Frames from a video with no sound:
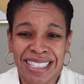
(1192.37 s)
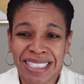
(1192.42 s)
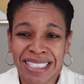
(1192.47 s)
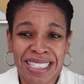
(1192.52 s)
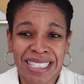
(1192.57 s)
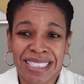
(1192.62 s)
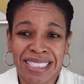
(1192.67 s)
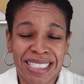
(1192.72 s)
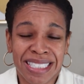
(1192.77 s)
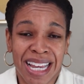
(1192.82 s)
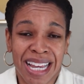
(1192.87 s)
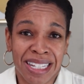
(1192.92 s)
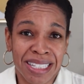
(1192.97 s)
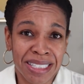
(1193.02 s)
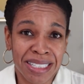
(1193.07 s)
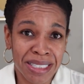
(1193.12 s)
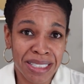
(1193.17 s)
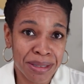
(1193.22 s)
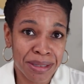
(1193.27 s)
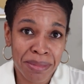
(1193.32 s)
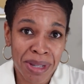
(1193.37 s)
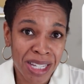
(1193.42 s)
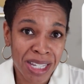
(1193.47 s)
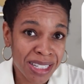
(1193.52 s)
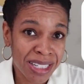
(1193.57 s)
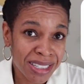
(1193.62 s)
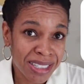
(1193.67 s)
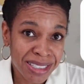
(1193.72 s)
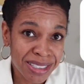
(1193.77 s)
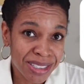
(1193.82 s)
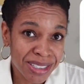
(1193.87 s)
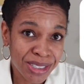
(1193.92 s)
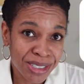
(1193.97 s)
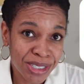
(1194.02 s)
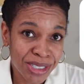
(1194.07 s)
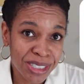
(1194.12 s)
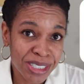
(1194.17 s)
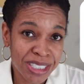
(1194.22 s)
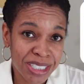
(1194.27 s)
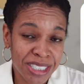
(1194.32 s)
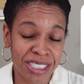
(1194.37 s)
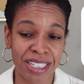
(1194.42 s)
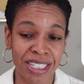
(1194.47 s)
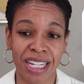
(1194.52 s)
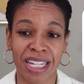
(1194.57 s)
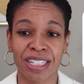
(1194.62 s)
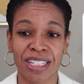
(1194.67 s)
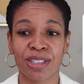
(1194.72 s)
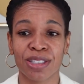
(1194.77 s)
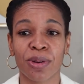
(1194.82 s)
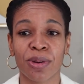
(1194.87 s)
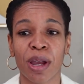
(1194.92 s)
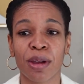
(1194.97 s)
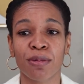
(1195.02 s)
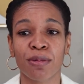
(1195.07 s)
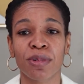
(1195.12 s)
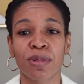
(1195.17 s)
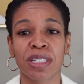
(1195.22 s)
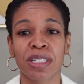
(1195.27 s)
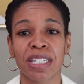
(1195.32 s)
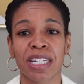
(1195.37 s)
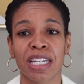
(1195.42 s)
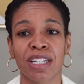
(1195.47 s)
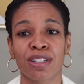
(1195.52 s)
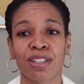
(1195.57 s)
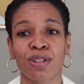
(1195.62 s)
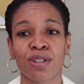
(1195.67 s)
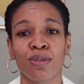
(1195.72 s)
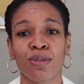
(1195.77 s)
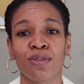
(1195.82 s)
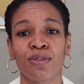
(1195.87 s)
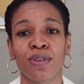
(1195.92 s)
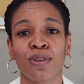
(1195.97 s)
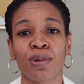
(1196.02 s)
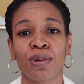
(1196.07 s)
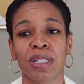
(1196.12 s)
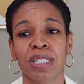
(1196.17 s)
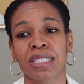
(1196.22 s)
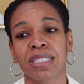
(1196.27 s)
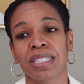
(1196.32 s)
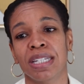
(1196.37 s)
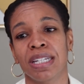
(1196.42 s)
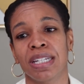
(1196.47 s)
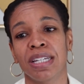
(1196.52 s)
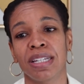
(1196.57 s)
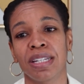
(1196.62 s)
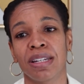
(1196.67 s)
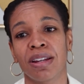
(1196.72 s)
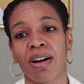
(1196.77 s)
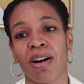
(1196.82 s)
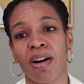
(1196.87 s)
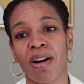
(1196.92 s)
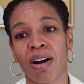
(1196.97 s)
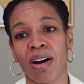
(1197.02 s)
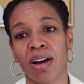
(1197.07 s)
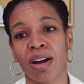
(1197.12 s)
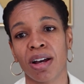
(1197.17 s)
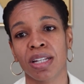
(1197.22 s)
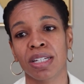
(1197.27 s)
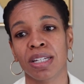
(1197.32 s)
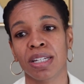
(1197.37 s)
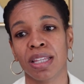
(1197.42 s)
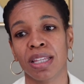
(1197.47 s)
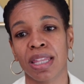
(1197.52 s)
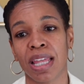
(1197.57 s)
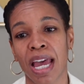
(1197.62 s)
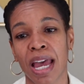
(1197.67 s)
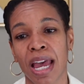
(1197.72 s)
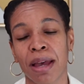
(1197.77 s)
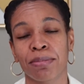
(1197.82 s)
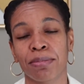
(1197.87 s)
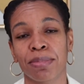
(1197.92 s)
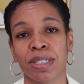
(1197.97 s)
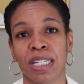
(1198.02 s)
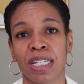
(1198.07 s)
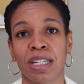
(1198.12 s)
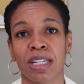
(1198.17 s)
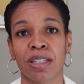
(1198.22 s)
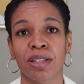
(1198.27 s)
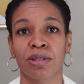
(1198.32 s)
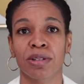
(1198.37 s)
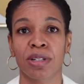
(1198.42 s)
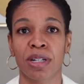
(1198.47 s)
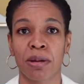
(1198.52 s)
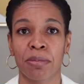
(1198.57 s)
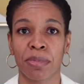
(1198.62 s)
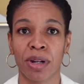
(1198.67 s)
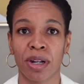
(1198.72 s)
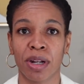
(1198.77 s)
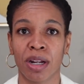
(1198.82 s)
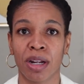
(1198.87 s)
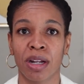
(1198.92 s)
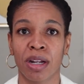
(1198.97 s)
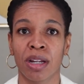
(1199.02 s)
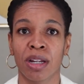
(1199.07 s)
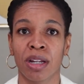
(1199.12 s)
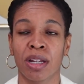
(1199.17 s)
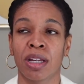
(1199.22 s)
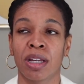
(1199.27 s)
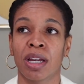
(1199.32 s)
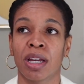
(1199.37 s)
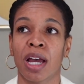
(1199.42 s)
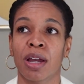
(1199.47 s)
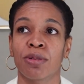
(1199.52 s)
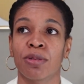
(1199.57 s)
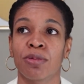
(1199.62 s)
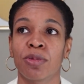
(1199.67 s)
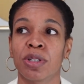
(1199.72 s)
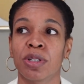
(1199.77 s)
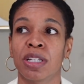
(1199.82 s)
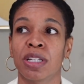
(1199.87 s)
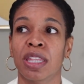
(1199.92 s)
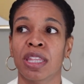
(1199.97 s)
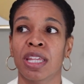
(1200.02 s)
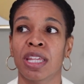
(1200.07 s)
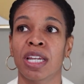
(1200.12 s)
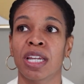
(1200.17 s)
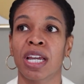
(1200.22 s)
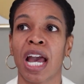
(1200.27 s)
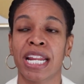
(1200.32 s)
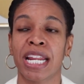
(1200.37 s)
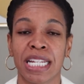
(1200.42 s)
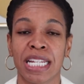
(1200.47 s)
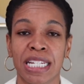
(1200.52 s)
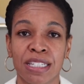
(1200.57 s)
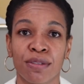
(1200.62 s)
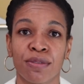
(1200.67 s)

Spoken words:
doesn't tell us much. And so I wouldn't get too focused in on that particular number. I wouldn't think I